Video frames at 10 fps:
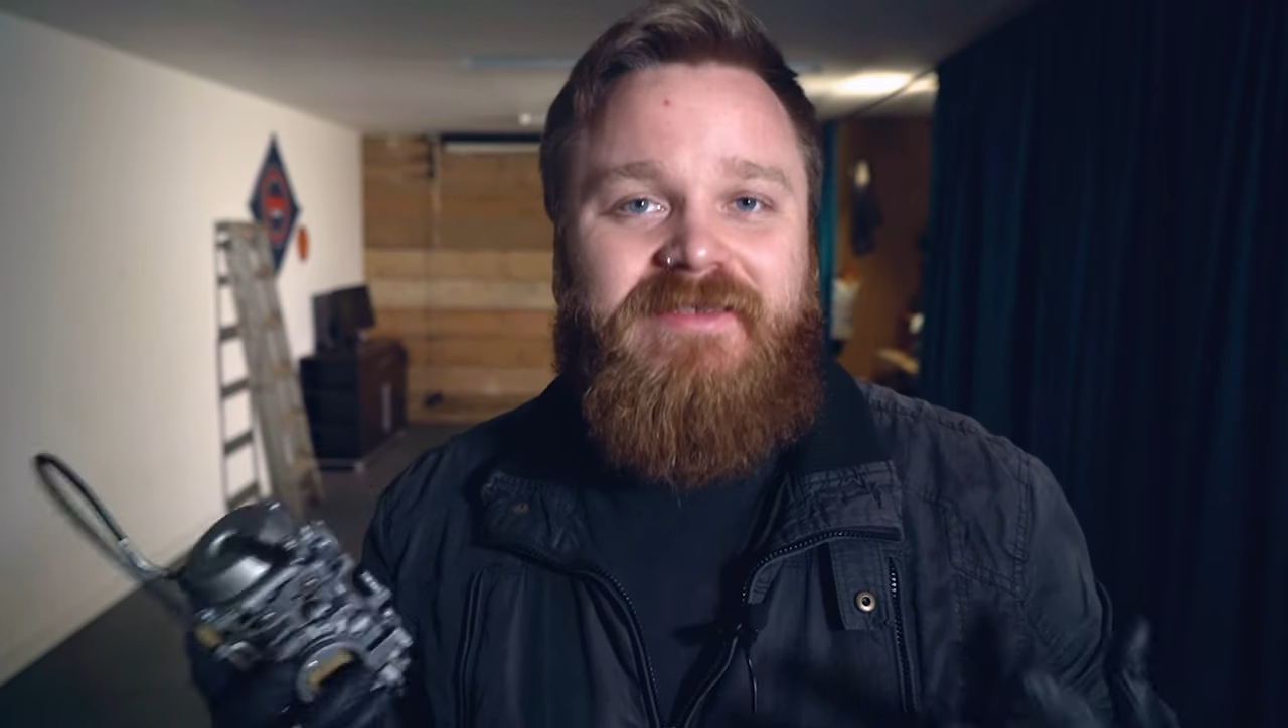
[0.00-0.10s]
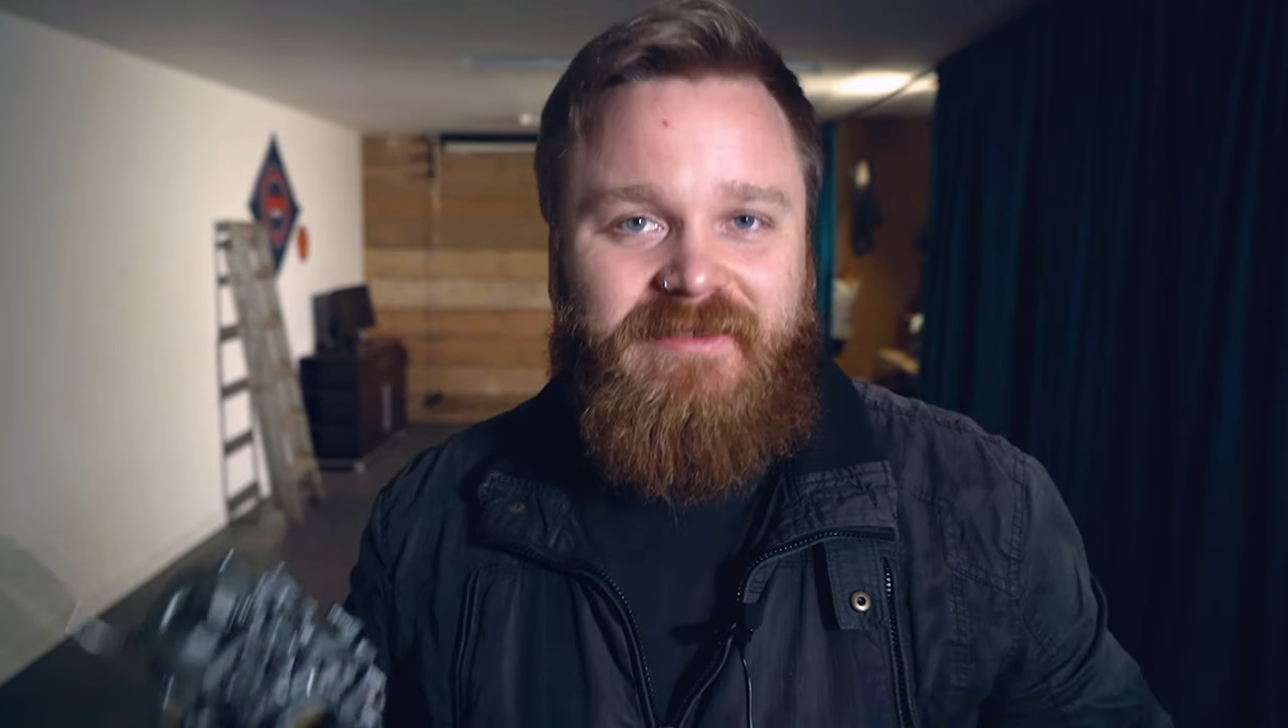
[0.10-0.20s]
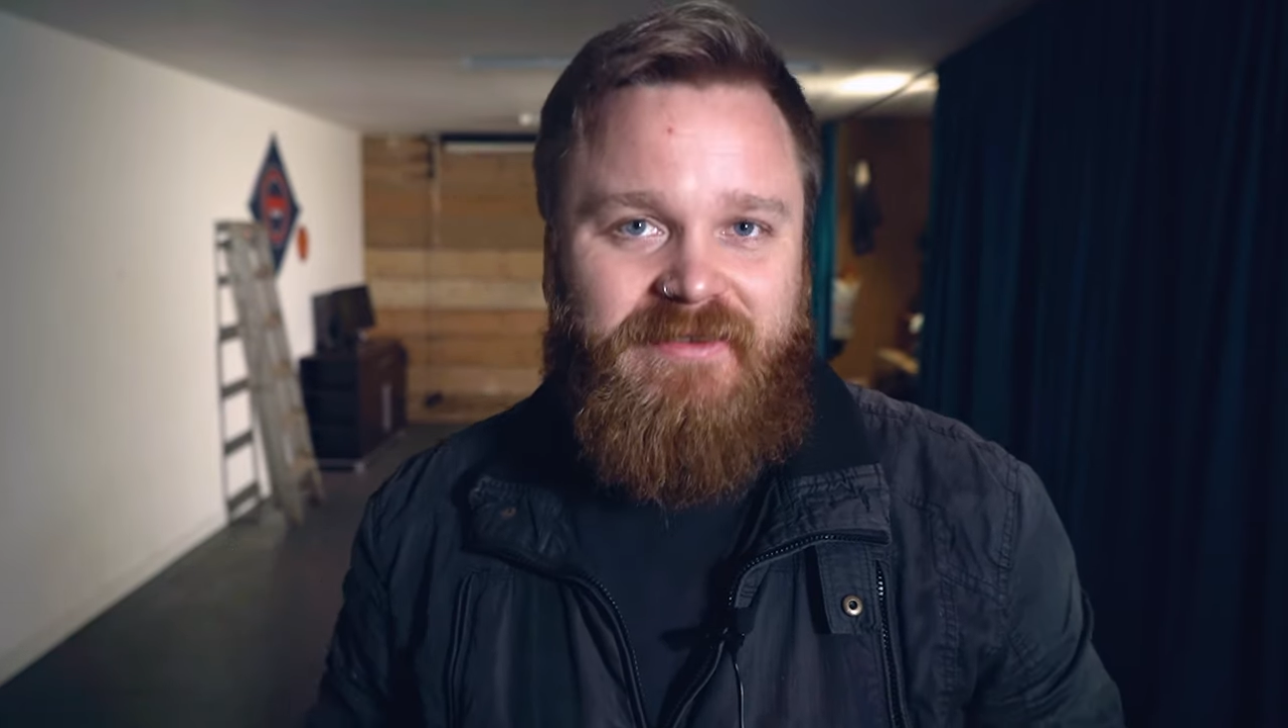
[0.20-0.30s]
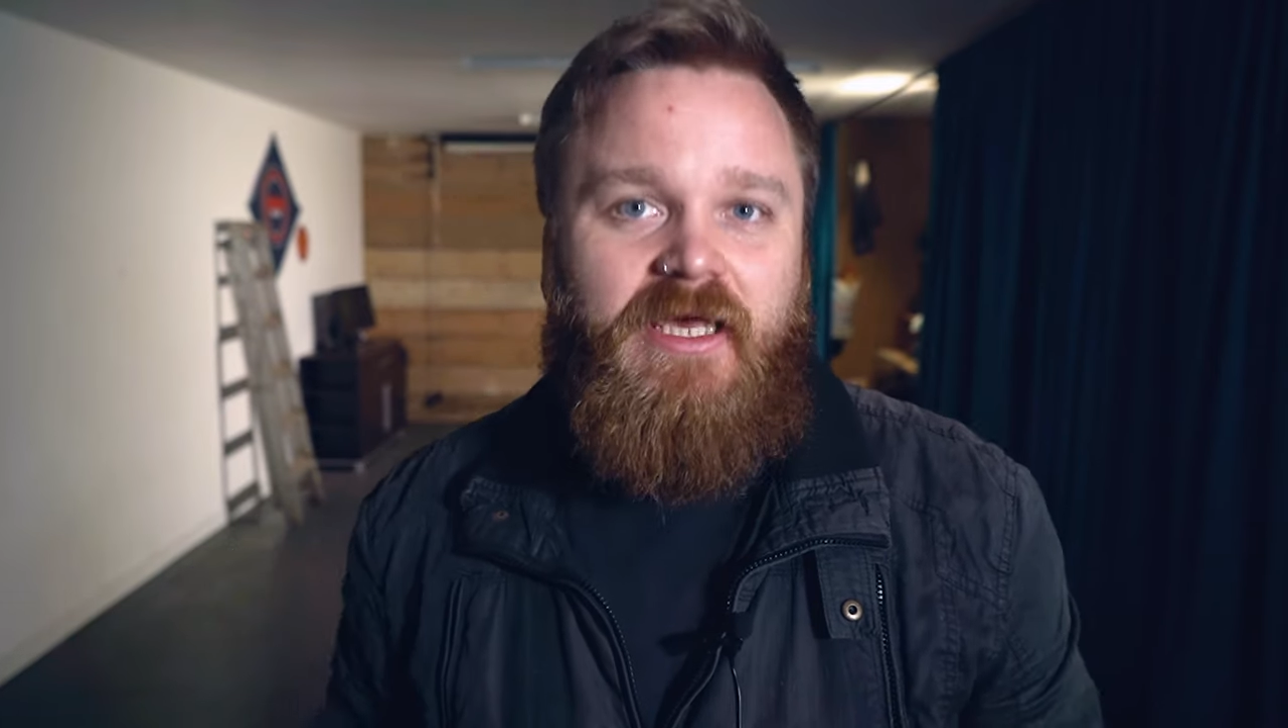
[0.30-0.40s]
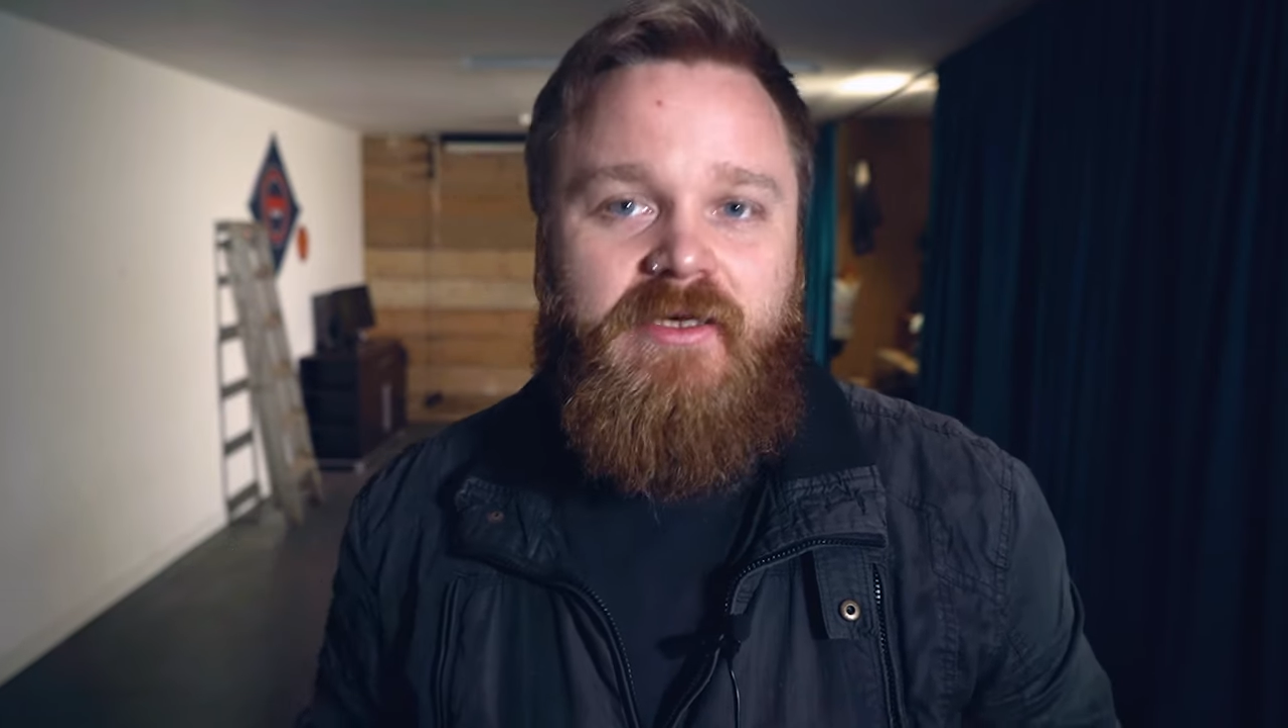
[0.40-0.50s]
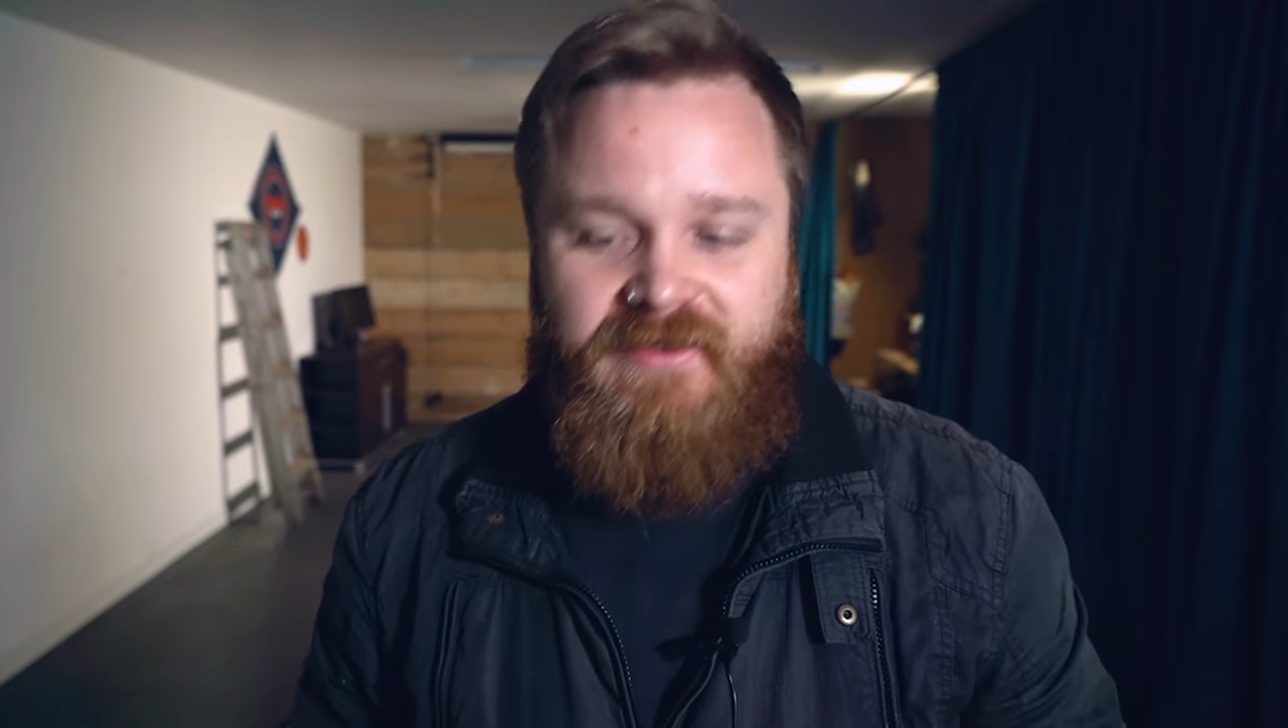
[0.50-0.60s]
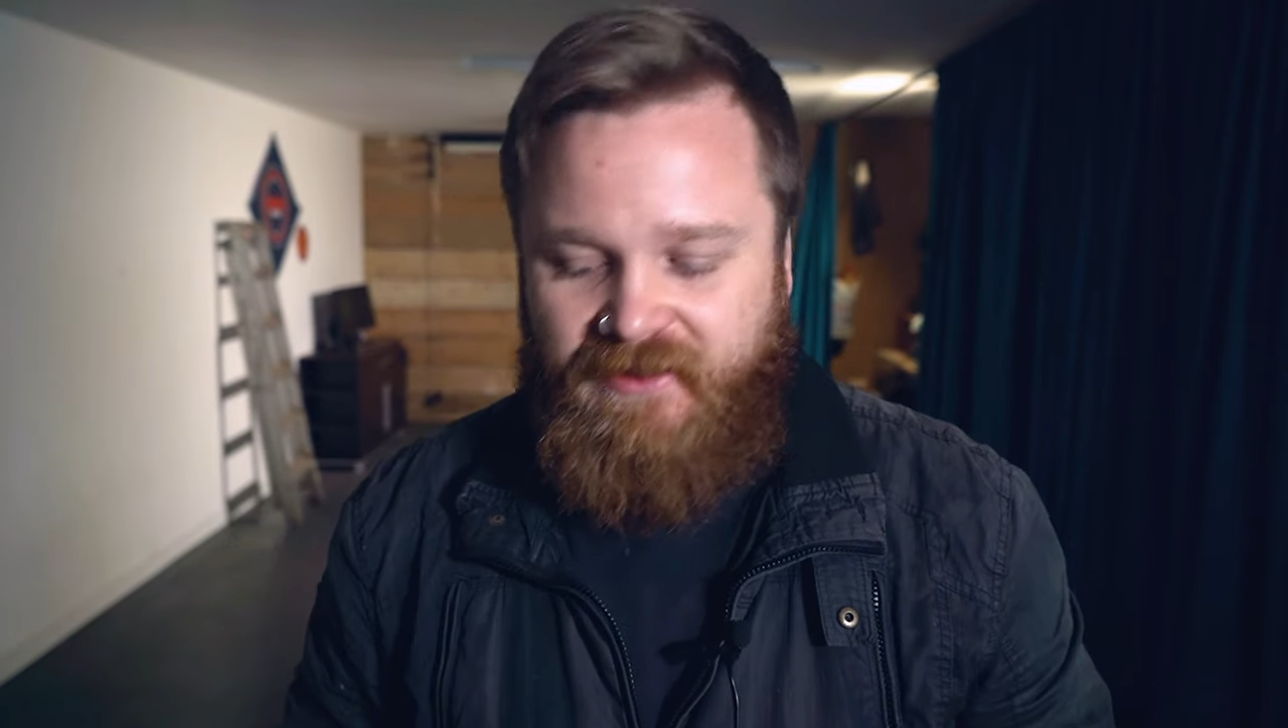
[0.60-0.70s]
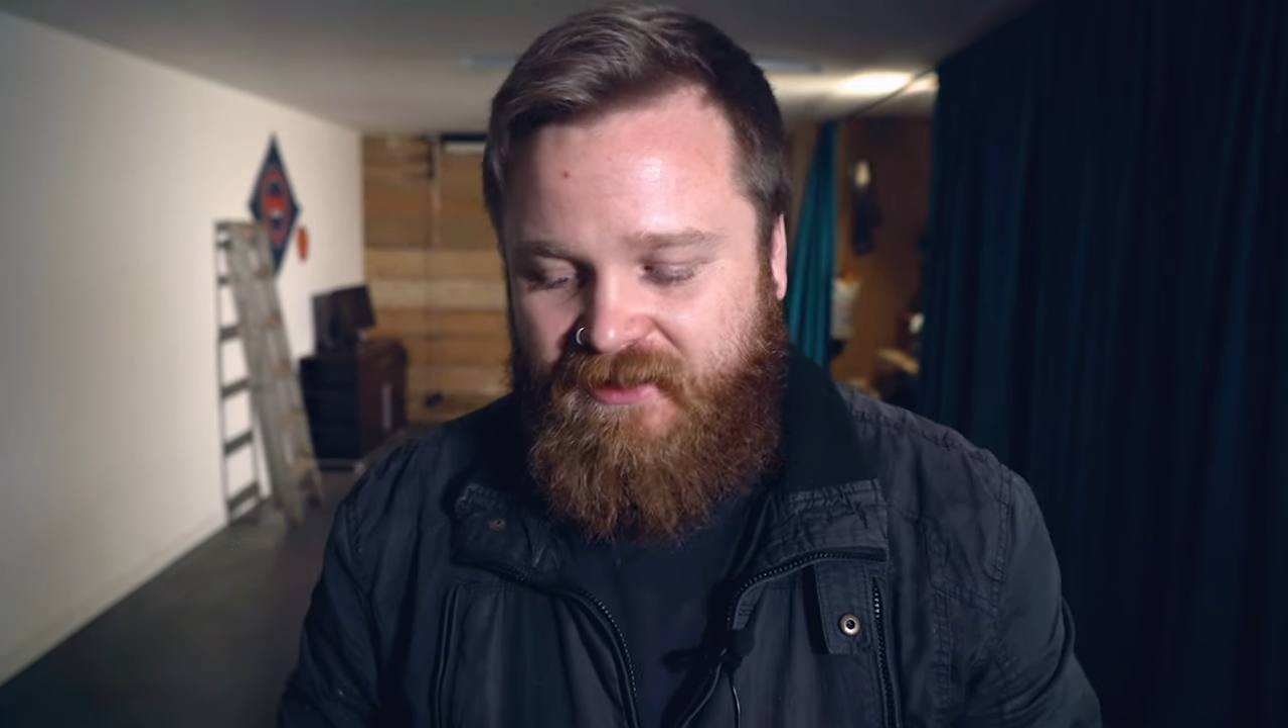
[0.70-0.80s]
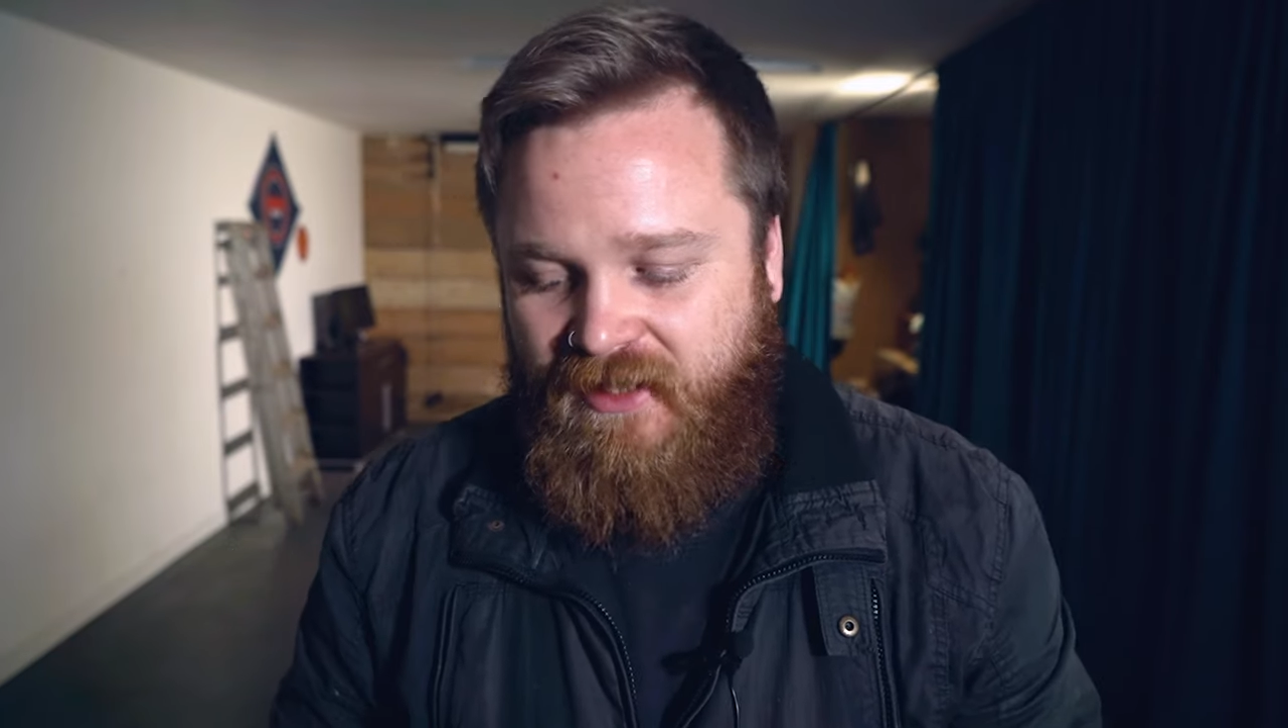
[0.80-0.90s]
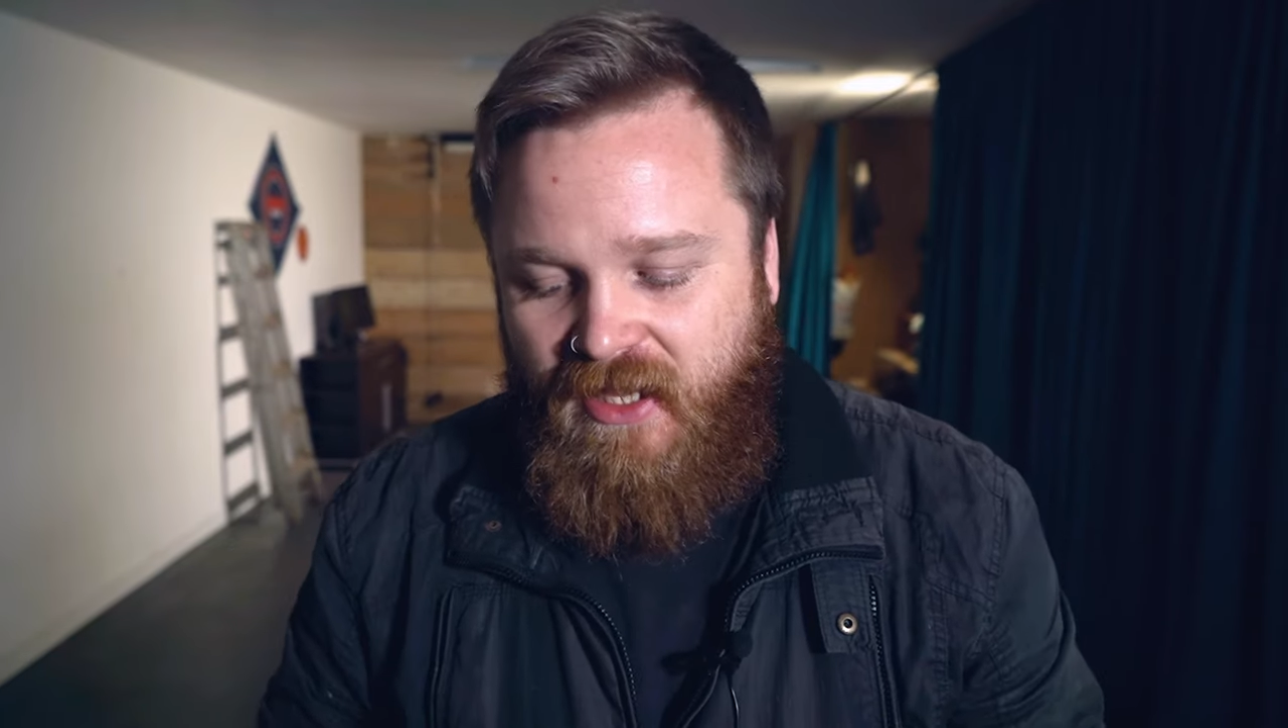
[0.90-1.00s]

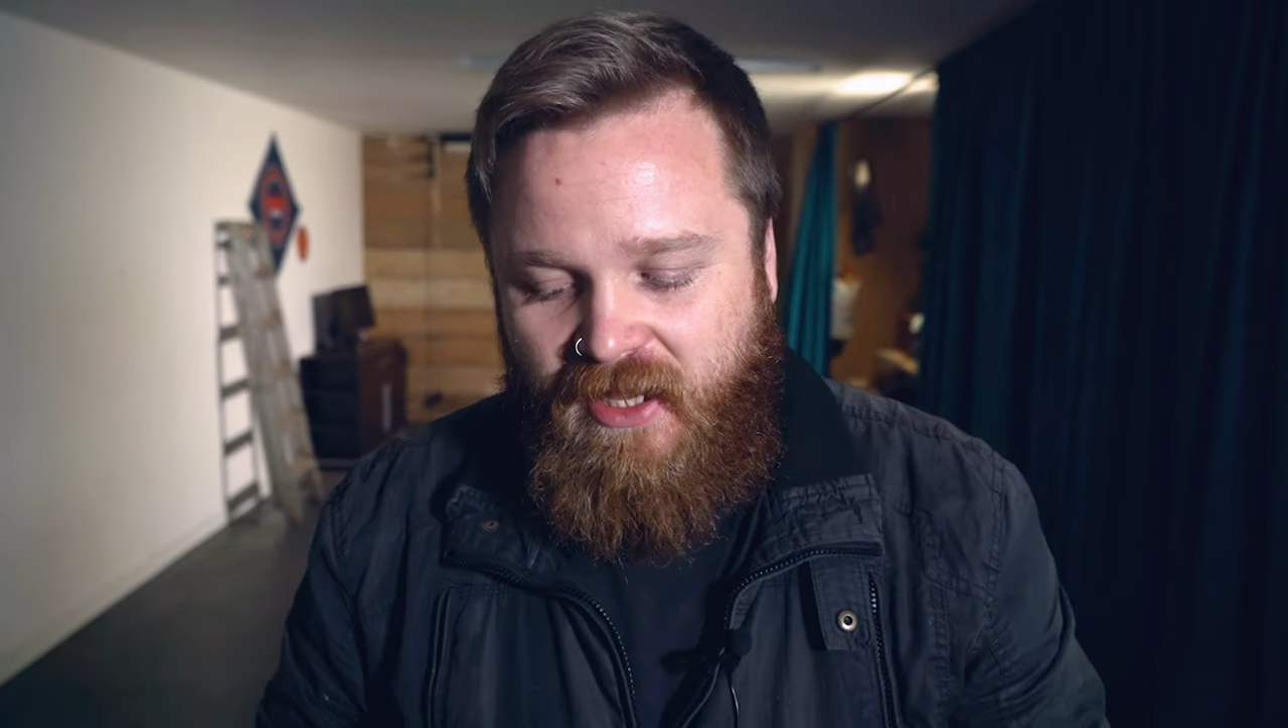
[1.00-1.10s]
started